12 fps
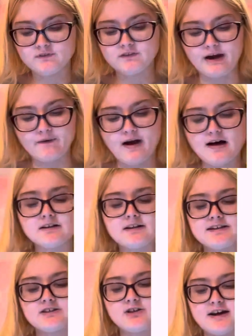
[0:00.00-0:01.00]
The reality
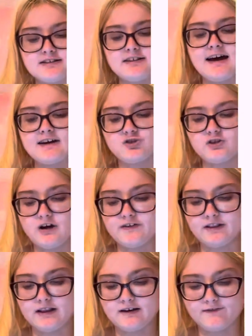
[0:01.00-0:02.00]
is Jesse and Ashley are
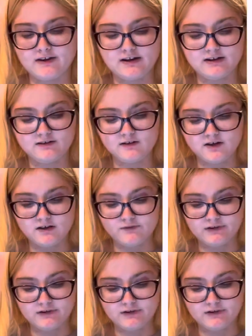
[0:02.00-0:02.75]
in love and in a